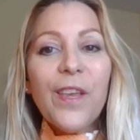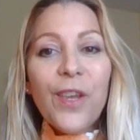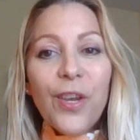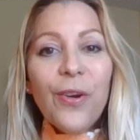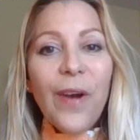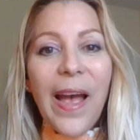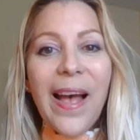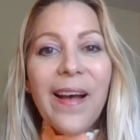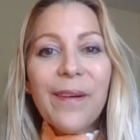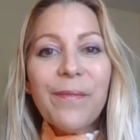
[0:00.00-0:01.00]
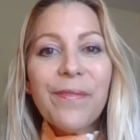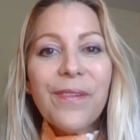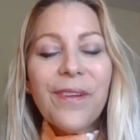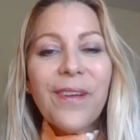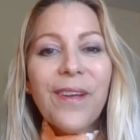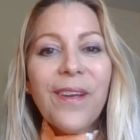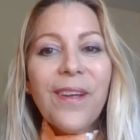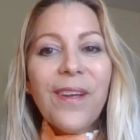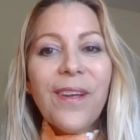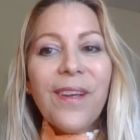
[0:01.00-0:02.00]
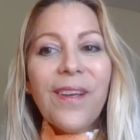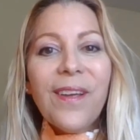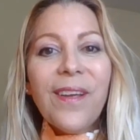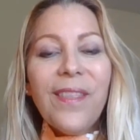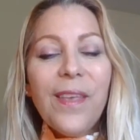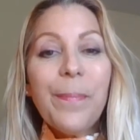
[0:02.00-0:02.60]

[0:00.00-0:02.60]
you have the